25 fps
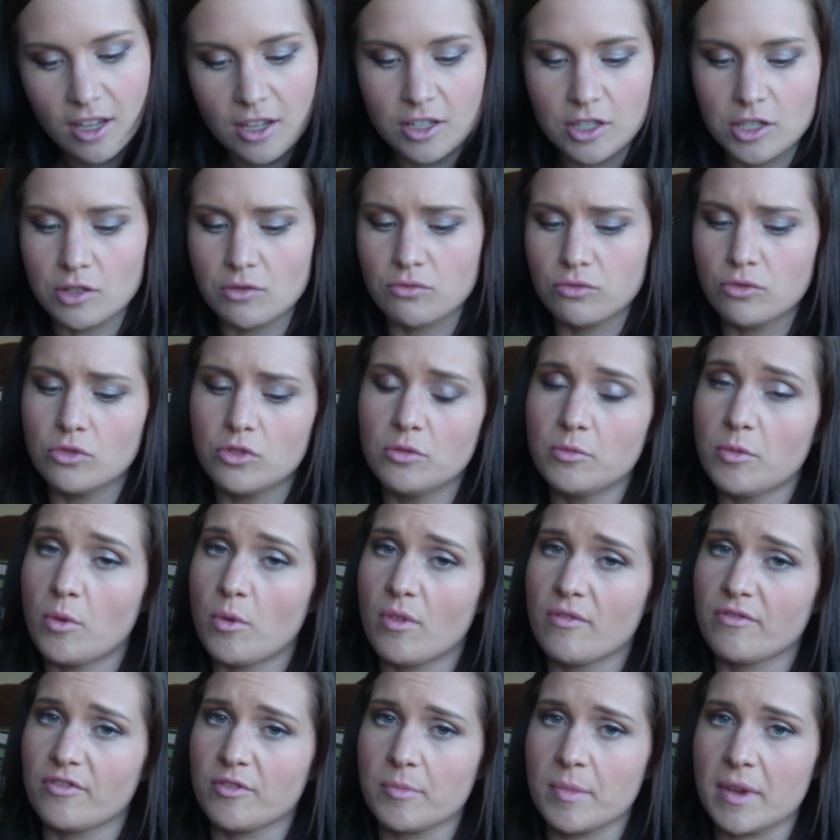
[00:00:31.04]
So rule number
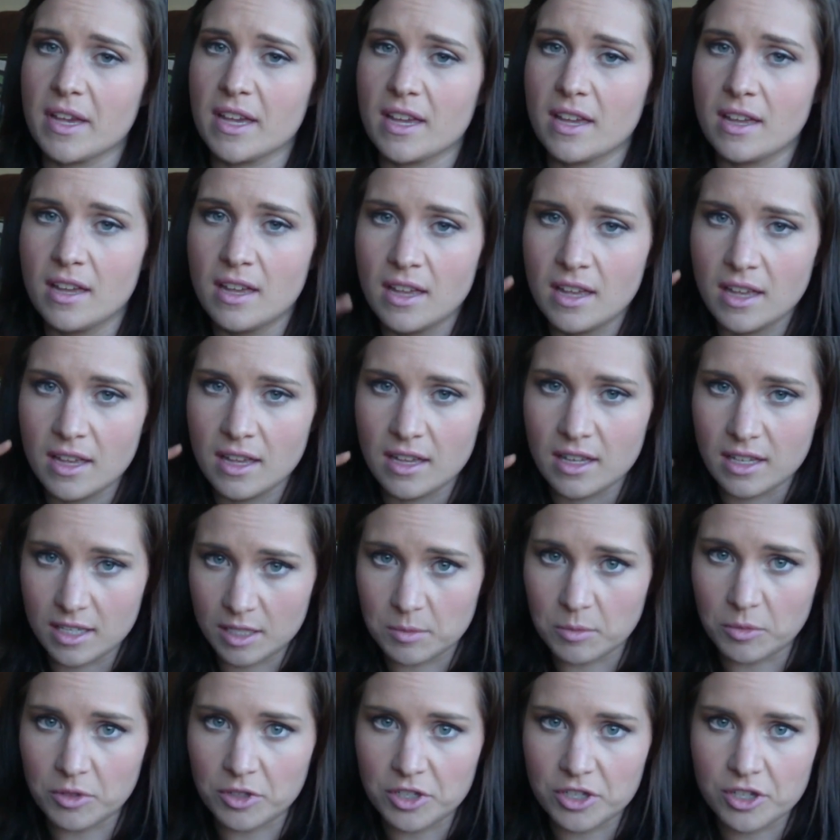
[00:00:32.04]
one for me
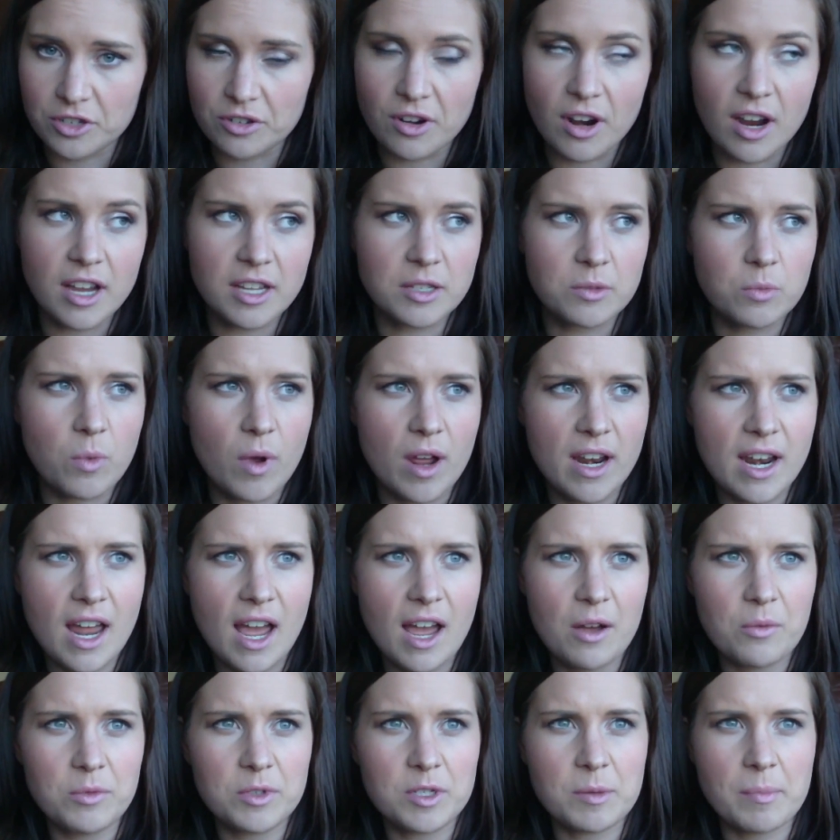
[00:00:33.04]
is moisturise. When
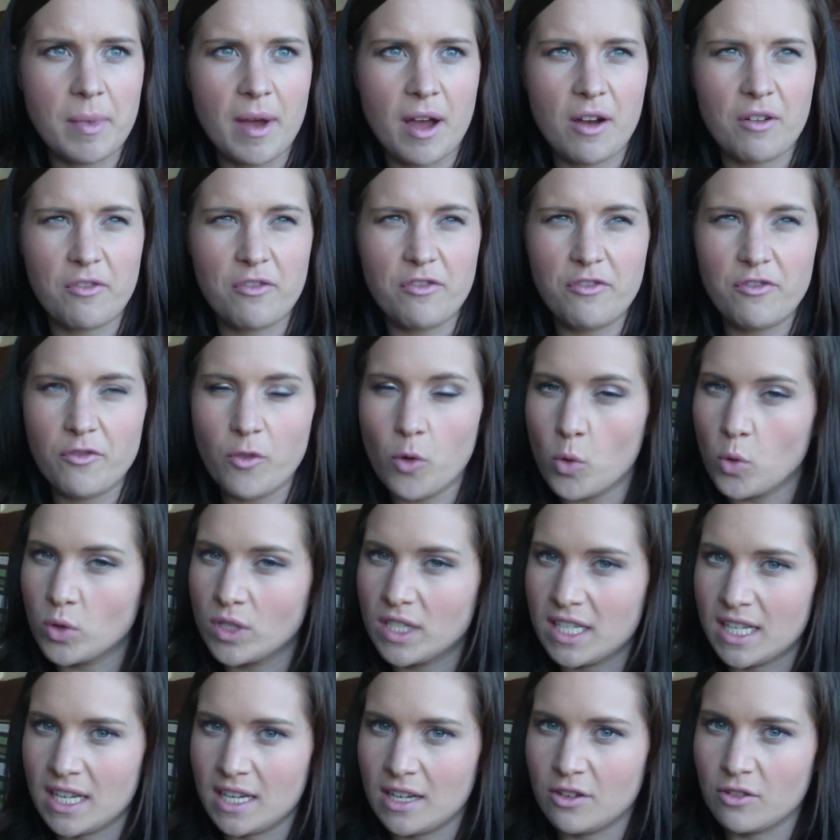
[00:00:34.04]
I was about
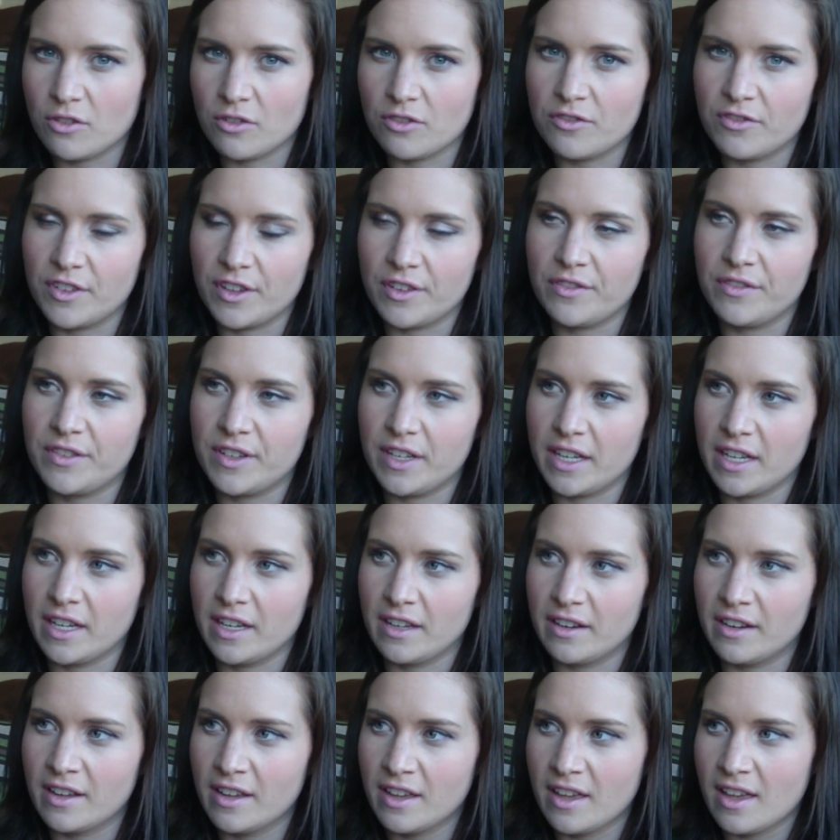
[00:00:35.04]
14 or
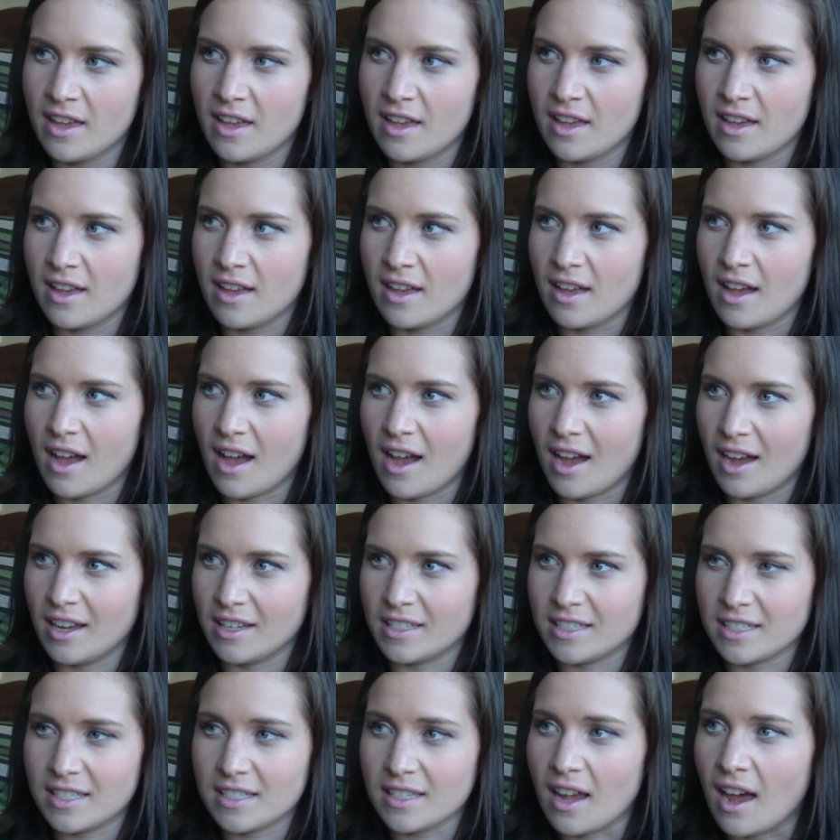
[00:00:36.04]
15, I
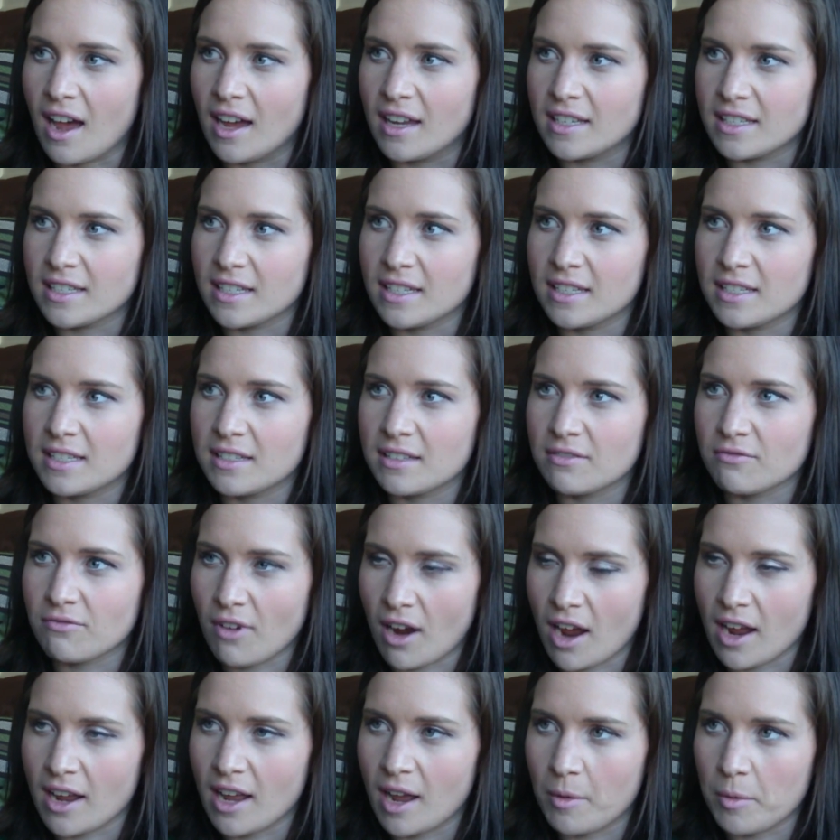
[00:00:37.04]
decided,
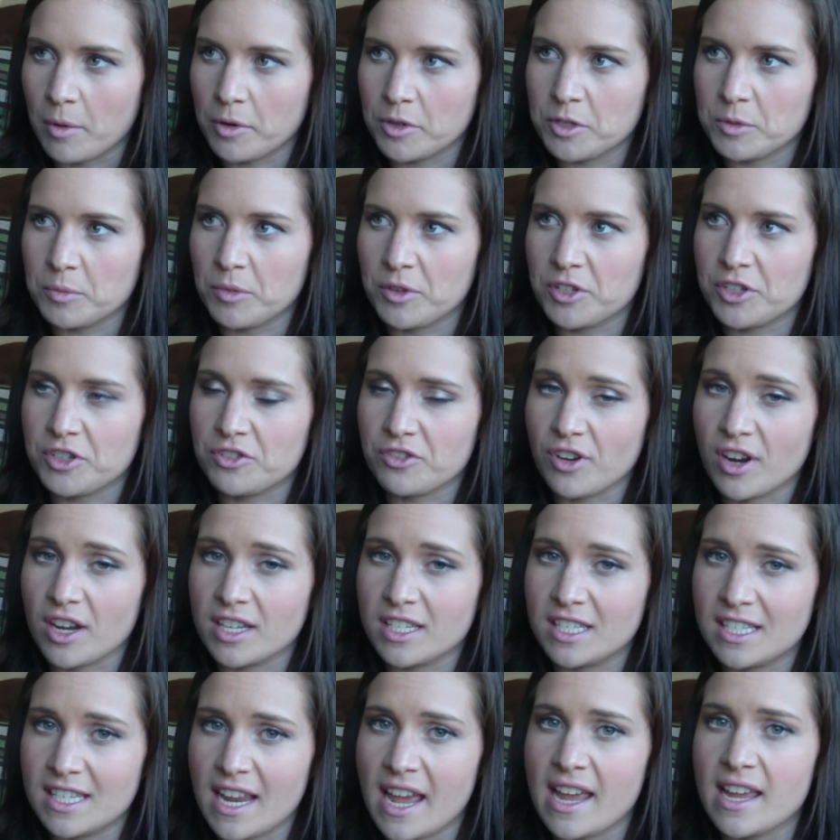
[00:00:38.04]
right, I'm going to
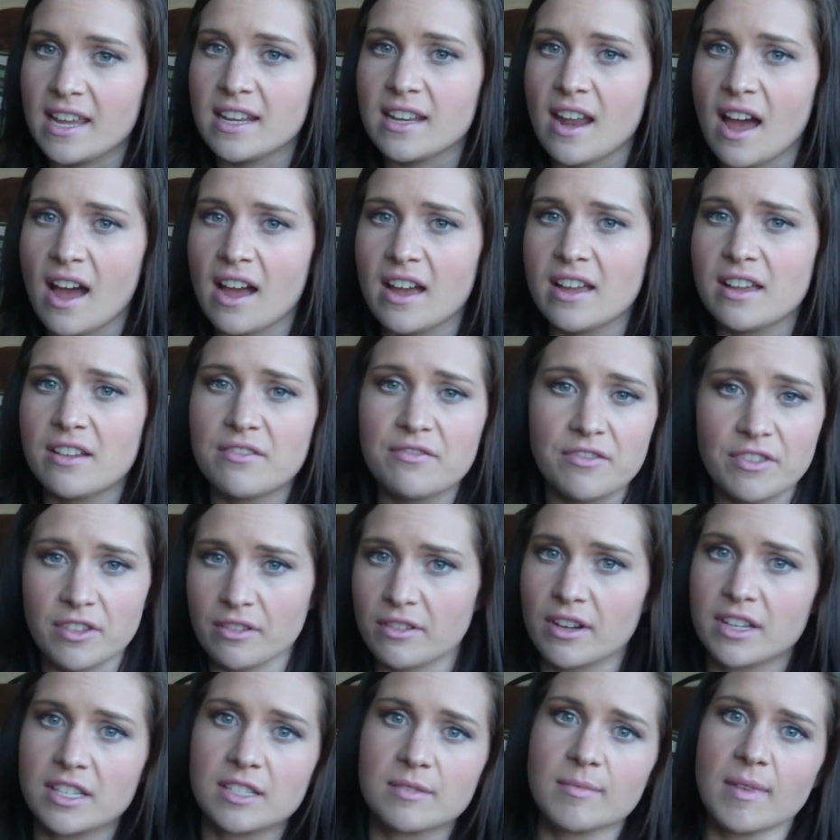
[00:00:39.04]
moisturise day and night for
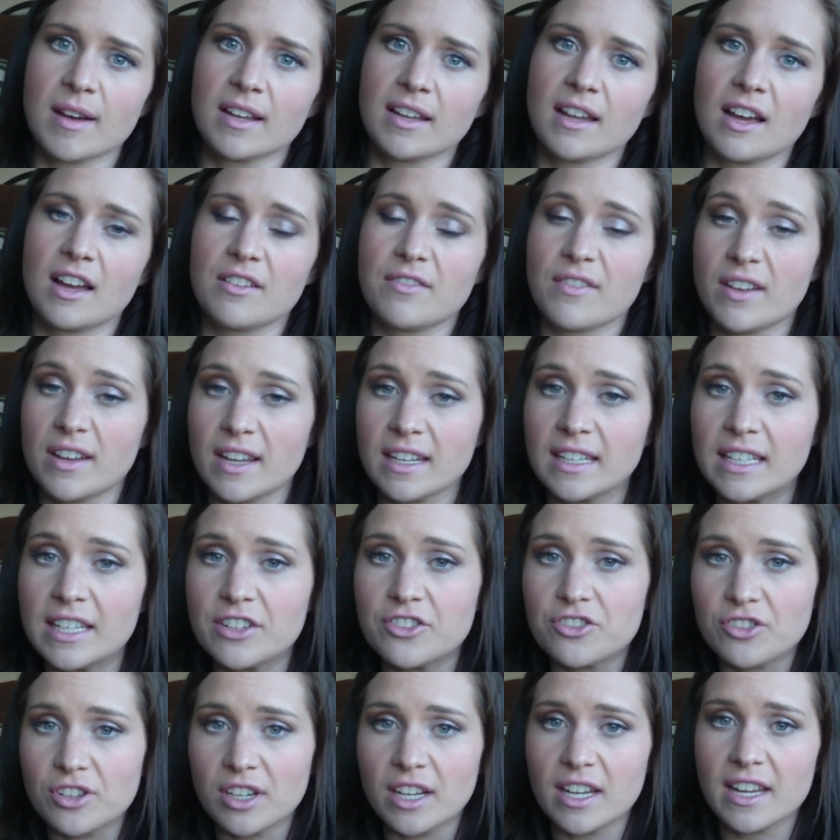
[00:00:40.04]
the rest of my life. And I
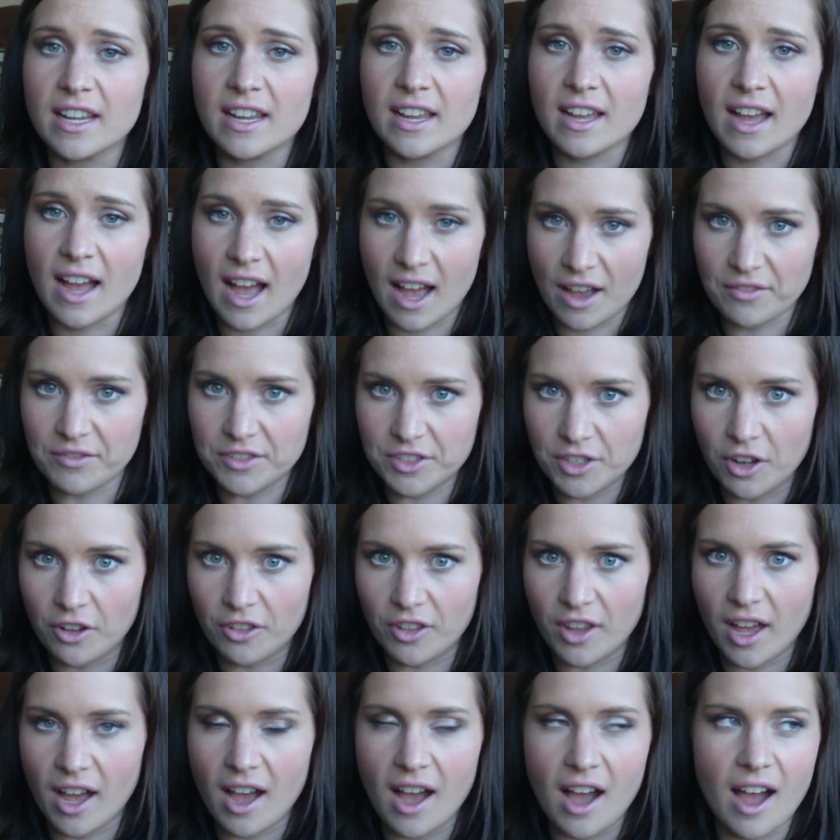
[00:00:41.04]
literally have
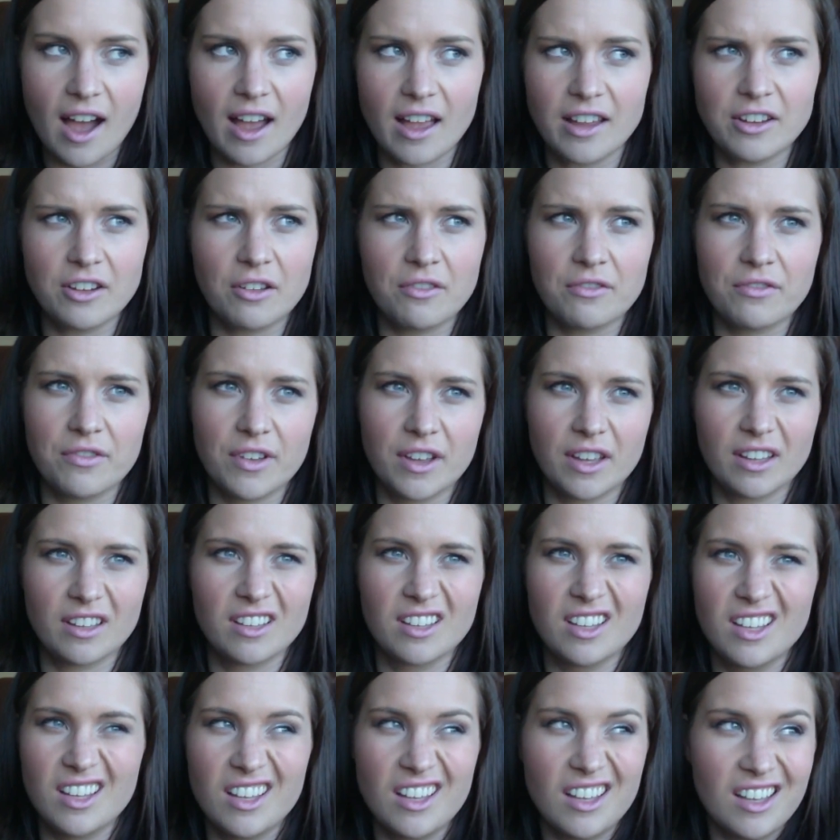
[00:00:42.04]
done that. I don't
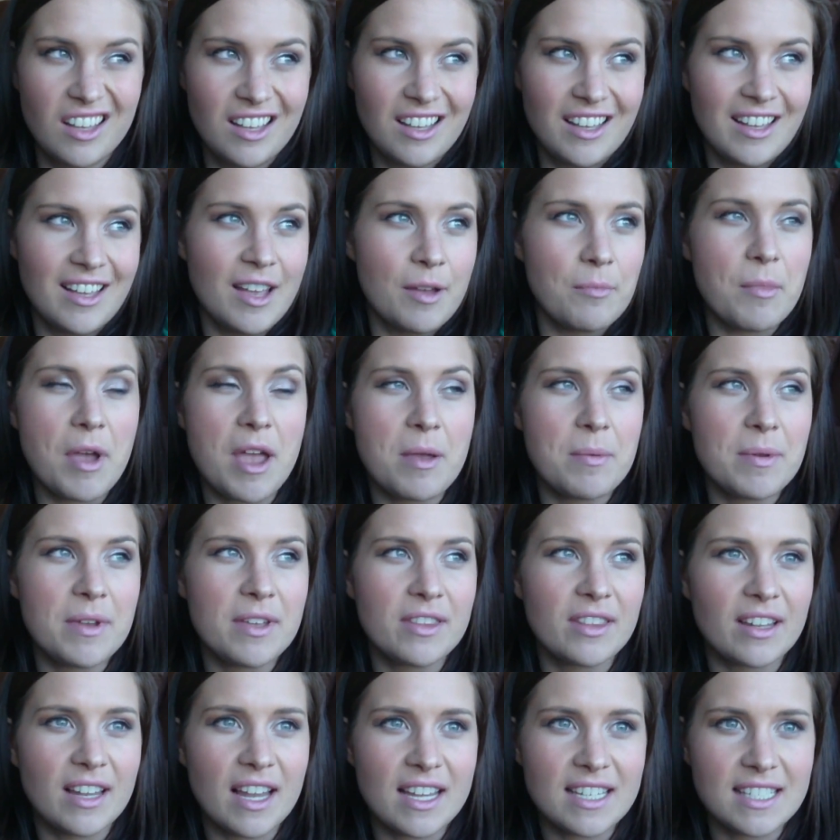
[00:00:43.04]
think, maybe
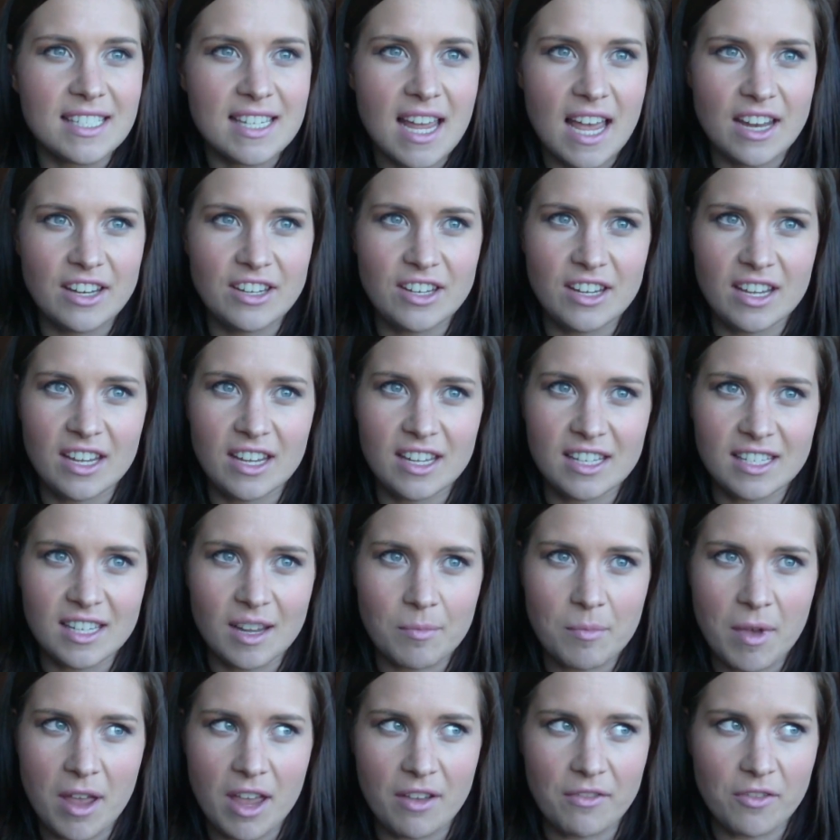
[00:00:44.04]
in the last 10 years,
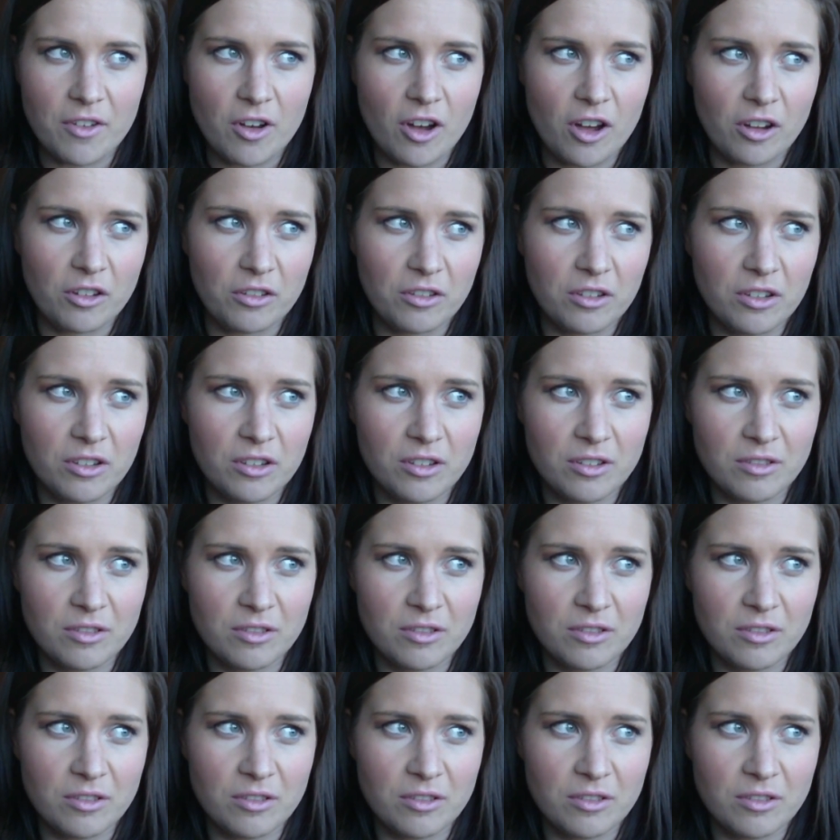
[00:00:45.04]
I may have gone